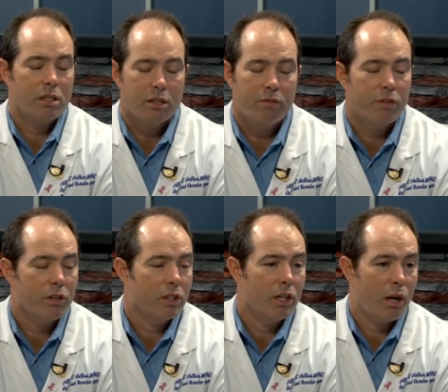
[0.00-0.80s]
it's a
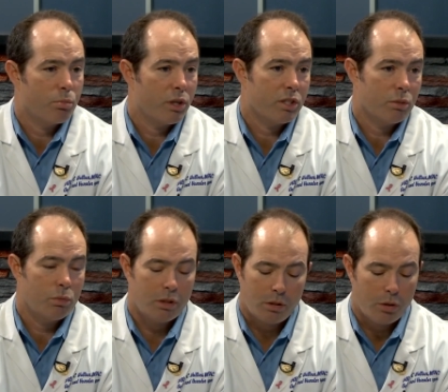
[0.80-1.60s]
very good operation
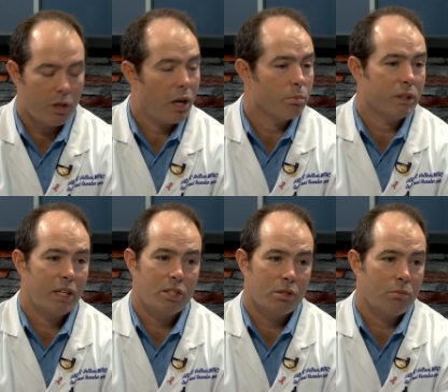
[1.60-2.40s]
with a low
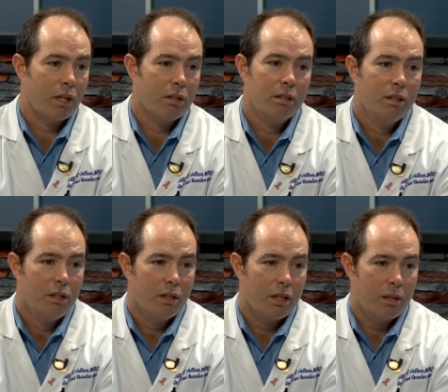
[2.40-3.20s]
complication rate
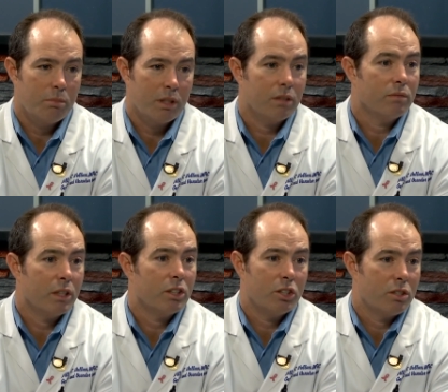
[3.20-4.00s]
um, and, a,
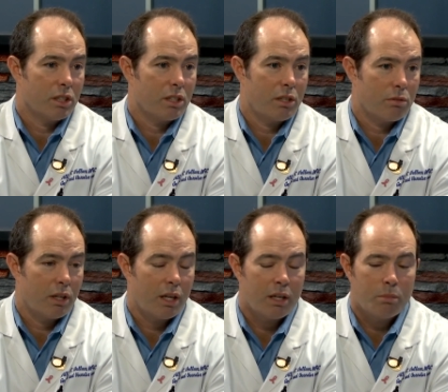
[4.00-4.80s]
and a good success
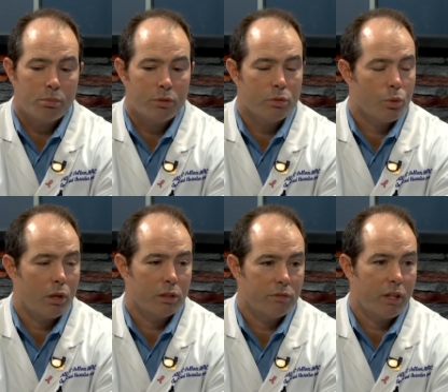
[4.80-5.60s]
rate, and improves
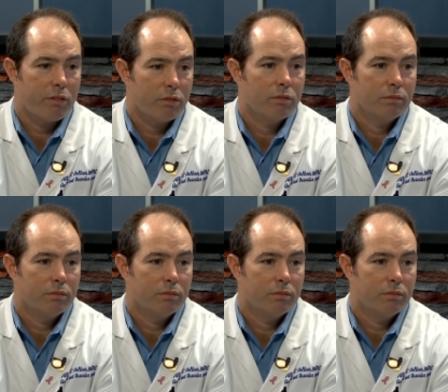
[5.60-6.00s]
quality of life.